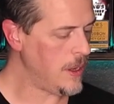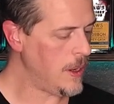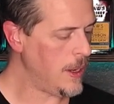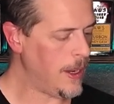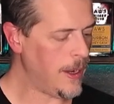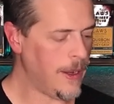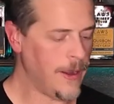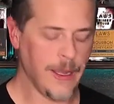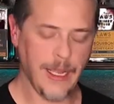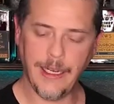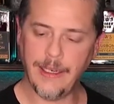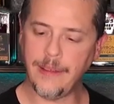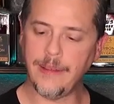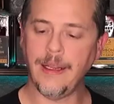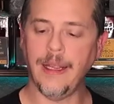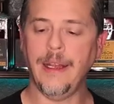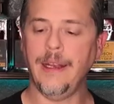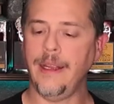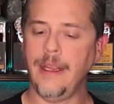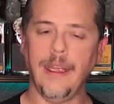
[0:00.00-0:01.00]
And
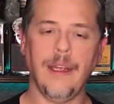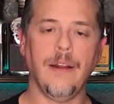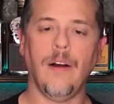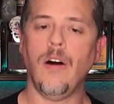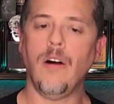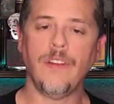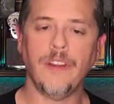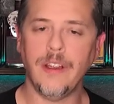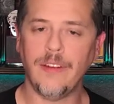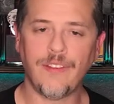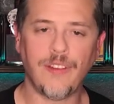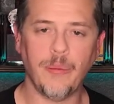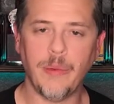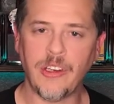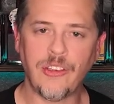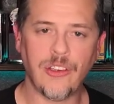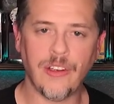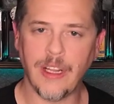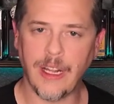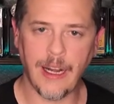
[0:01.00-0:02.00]
again, all the
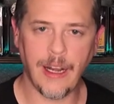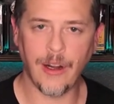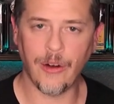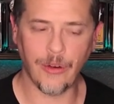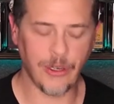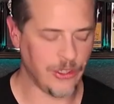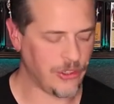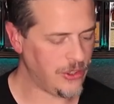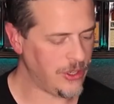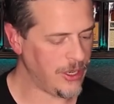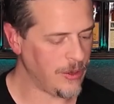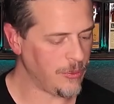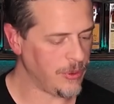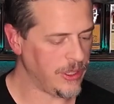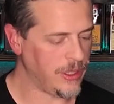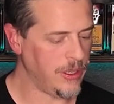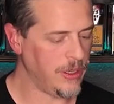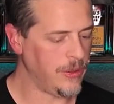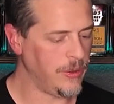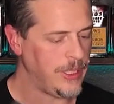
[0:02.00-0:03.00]
information that I already shared
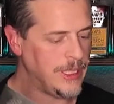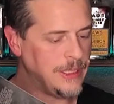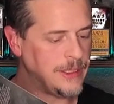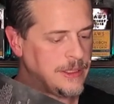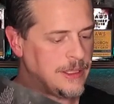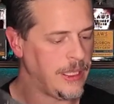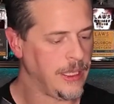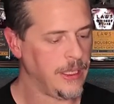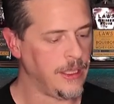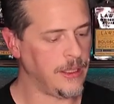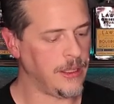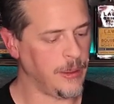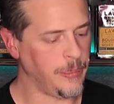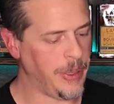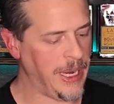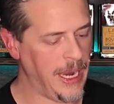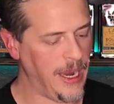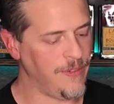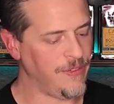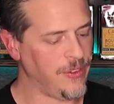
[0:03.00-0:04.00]
with you is in the
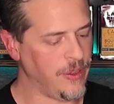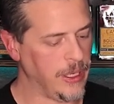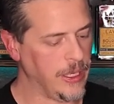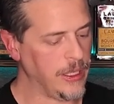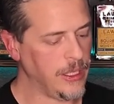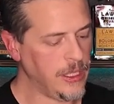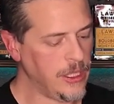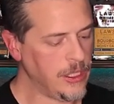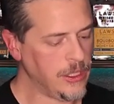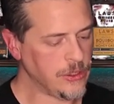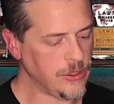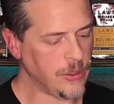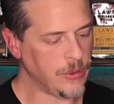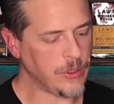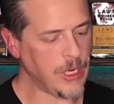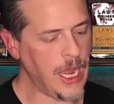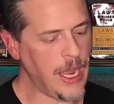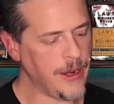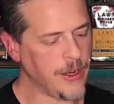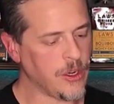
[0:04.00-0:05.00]
pamphlet. So
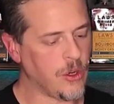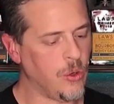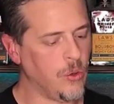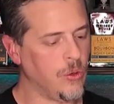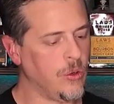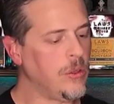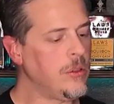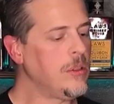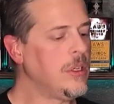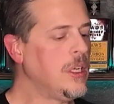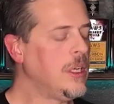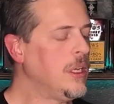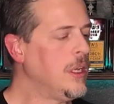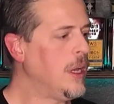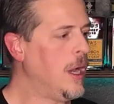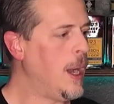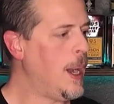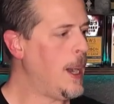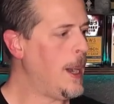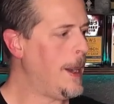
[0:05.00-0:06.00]
kind of cool.
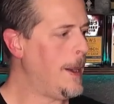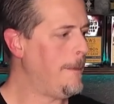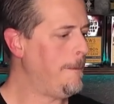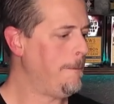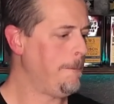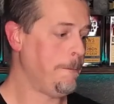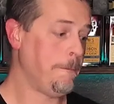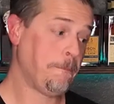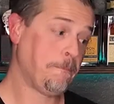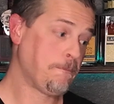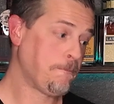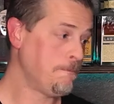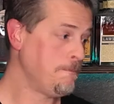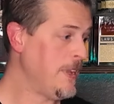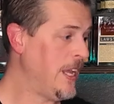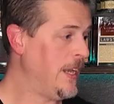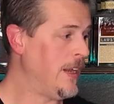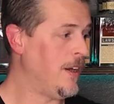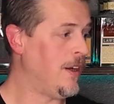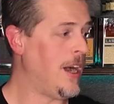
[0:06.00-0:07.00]

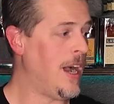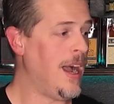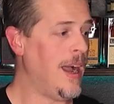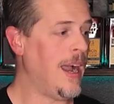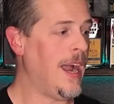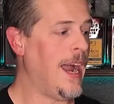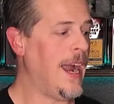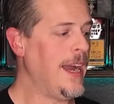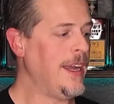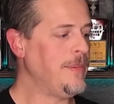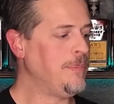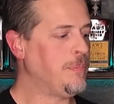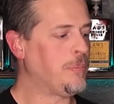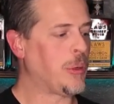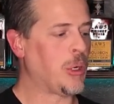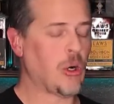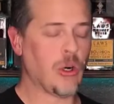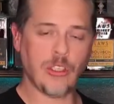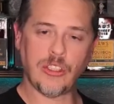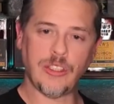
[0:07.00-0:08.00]
You know, I
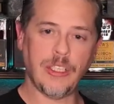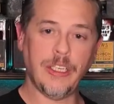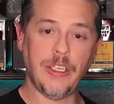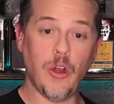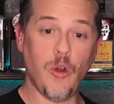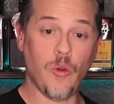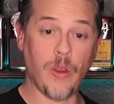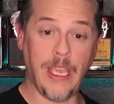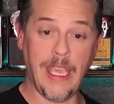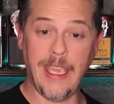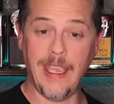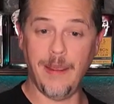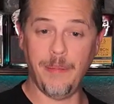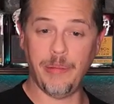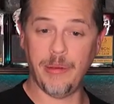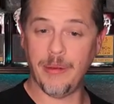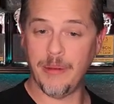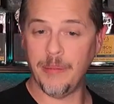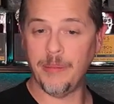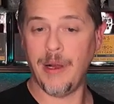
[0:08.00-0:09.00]
personally don't keep
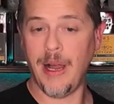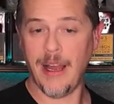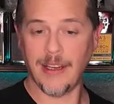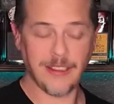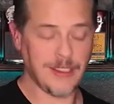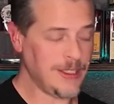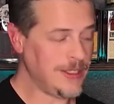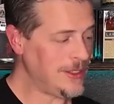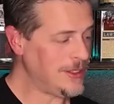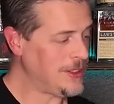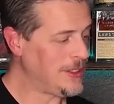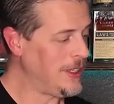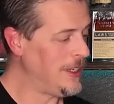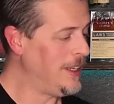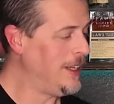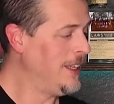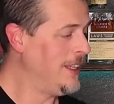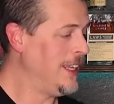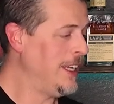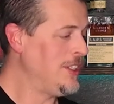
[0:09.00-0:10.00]
boxes.
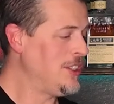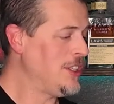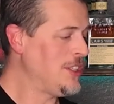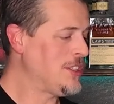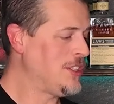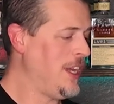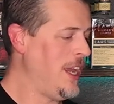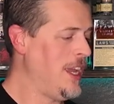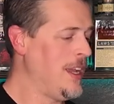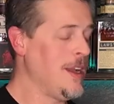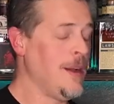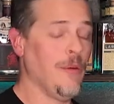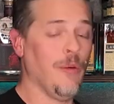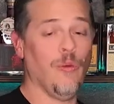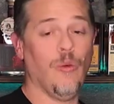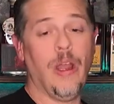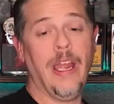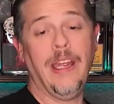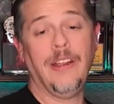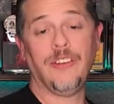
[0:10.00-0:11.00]
They just take up
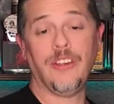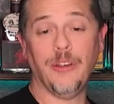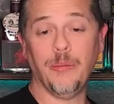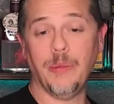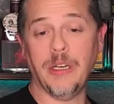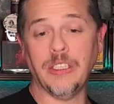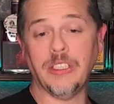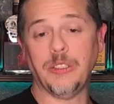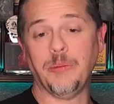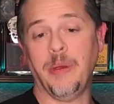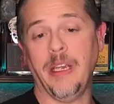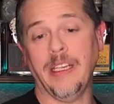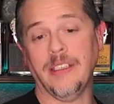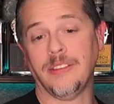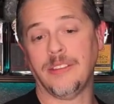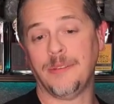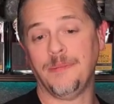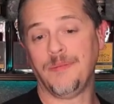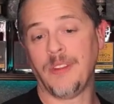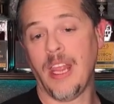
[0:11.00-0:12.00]
way too much
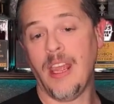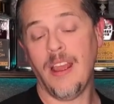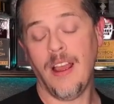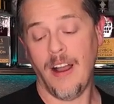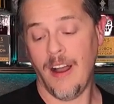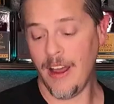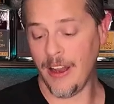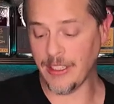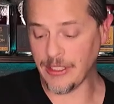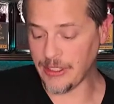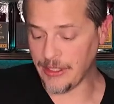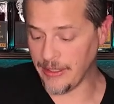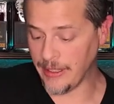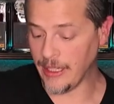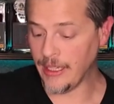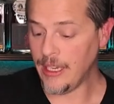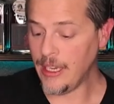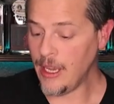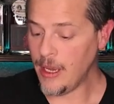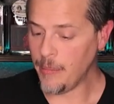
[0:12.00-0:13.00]
space, honestly.
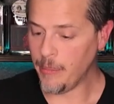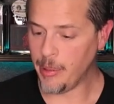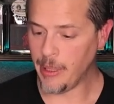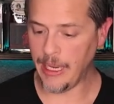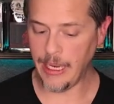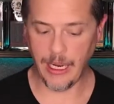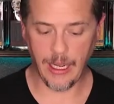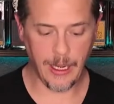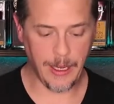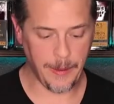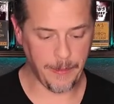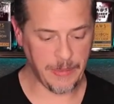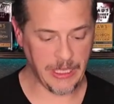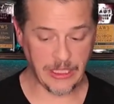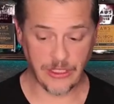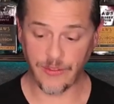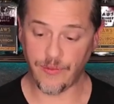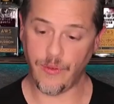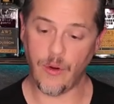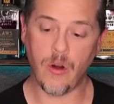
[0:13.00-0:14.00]
But
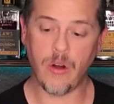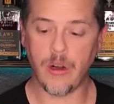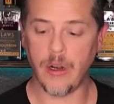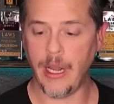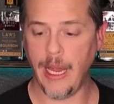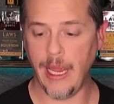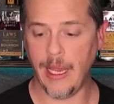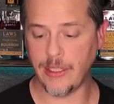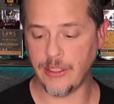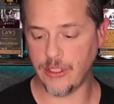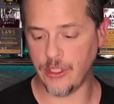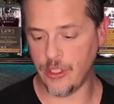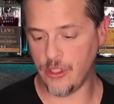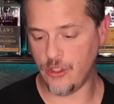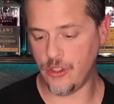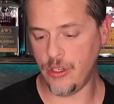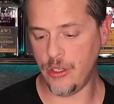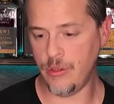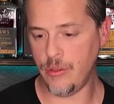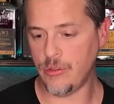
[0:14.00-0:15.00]
as far as the
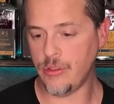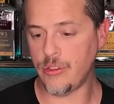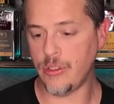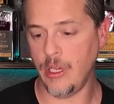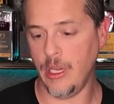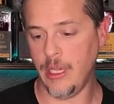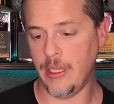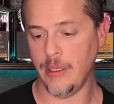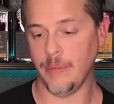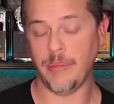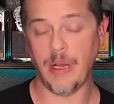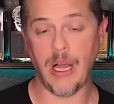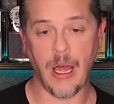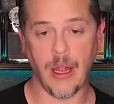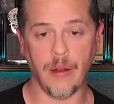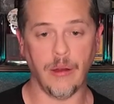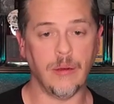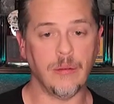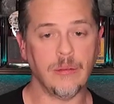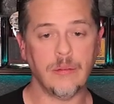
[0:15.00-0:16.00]
juice in the
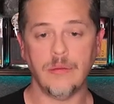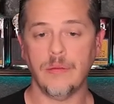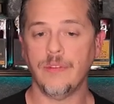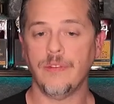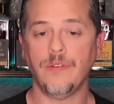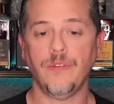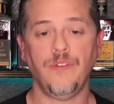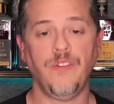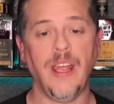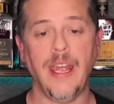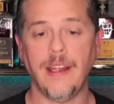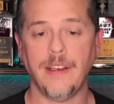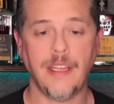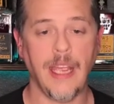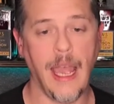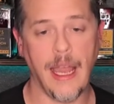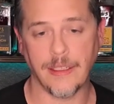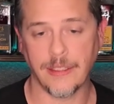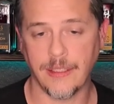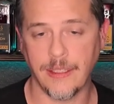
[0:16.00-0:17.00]
bottle,
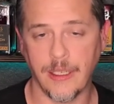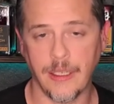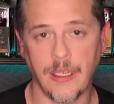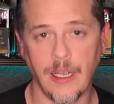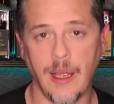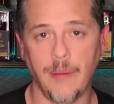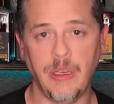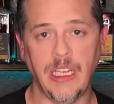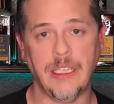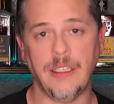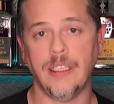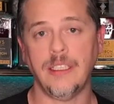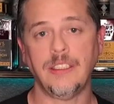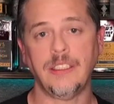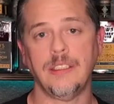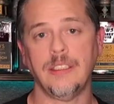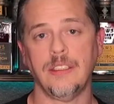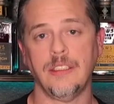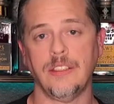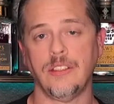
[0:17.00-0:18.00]
fantastic. I mean, this
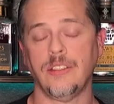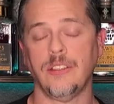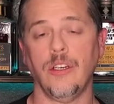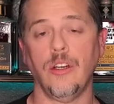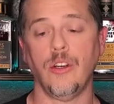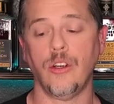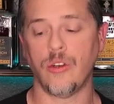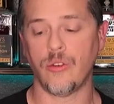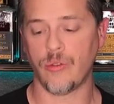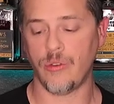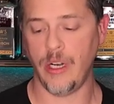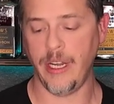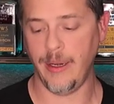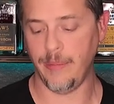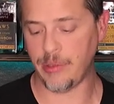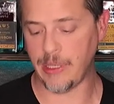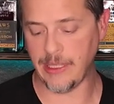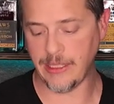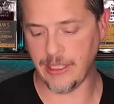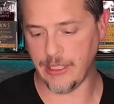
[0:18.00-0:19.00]
is a great
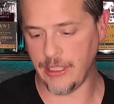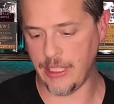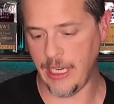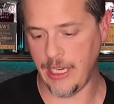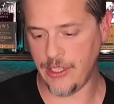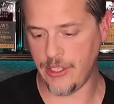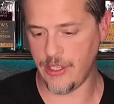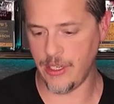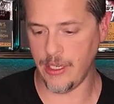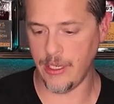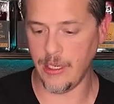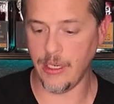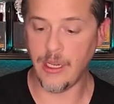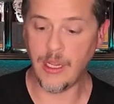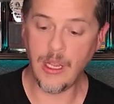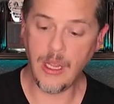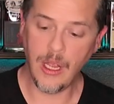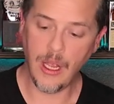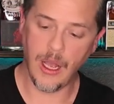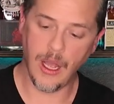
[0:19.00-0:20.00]
presentation.
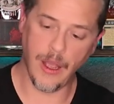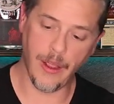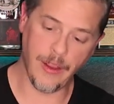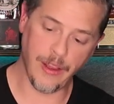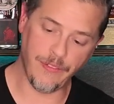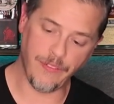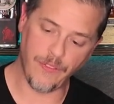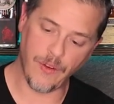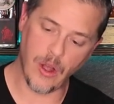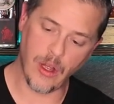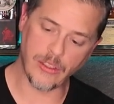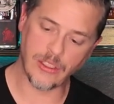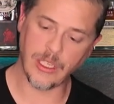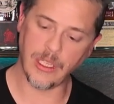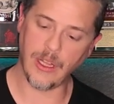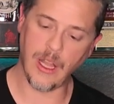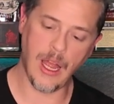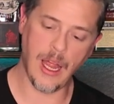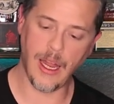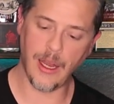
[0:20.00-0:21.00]
It falls in
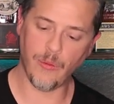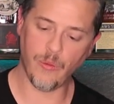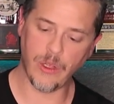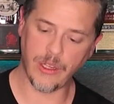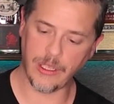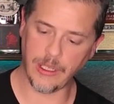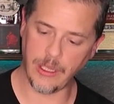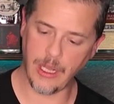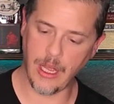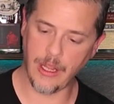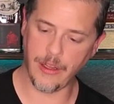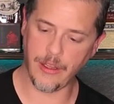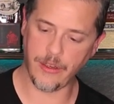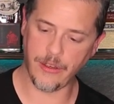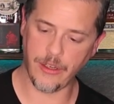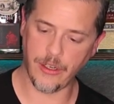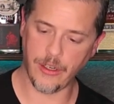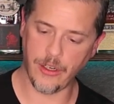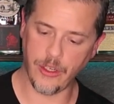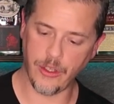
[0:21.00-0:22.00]
line with a lot of
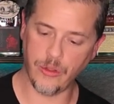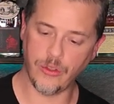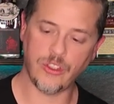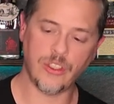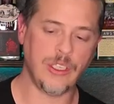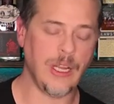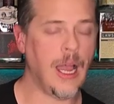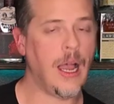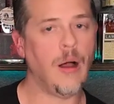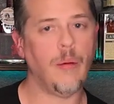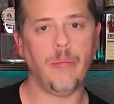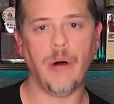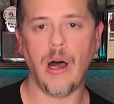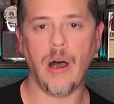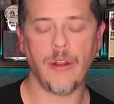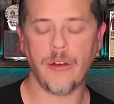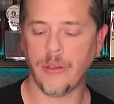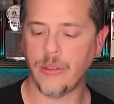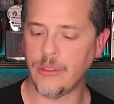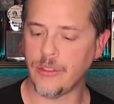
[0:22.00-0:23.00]
their new style
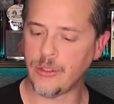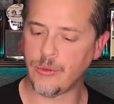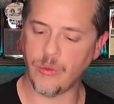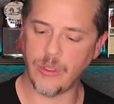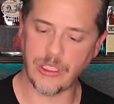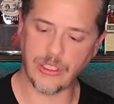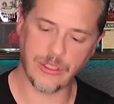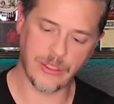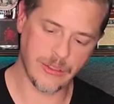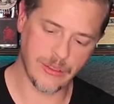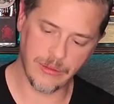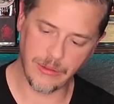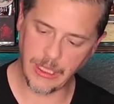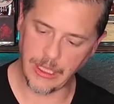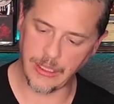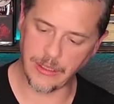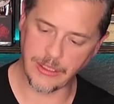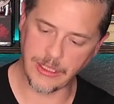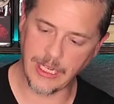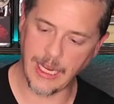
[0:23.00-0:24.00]
bottles, which, you
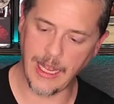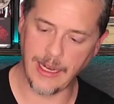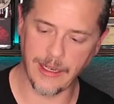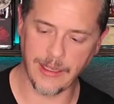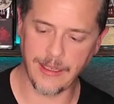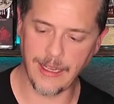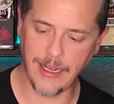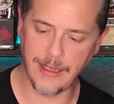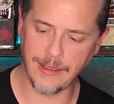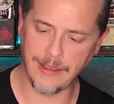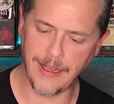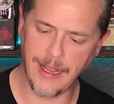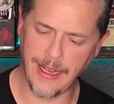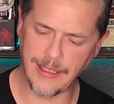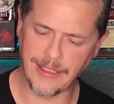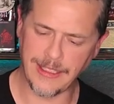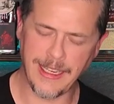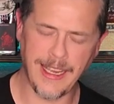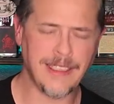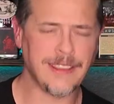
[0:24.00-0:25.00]
know, it's kind of
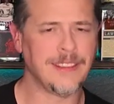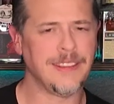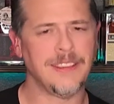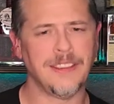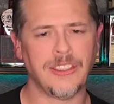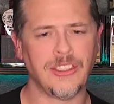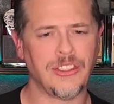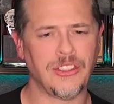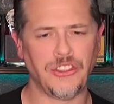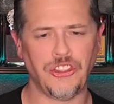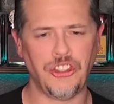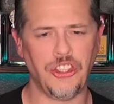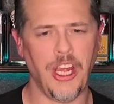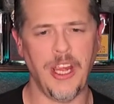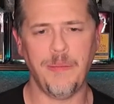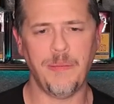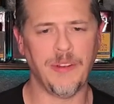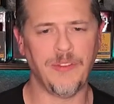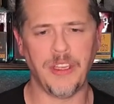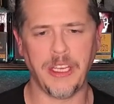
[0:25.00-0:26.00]
has this
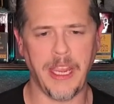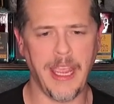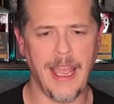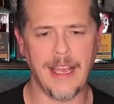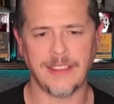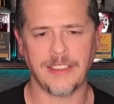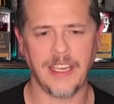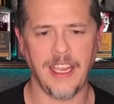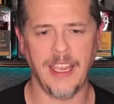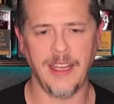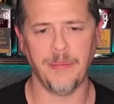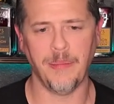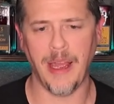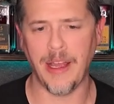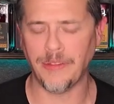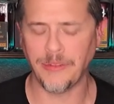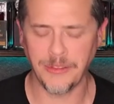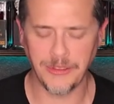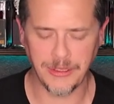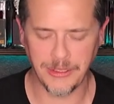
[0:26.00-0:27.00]
shape of the Cascade
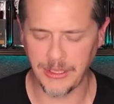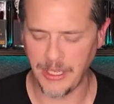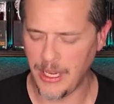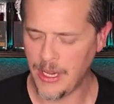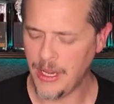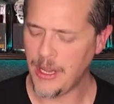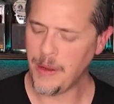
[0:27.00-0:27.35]
Mountains.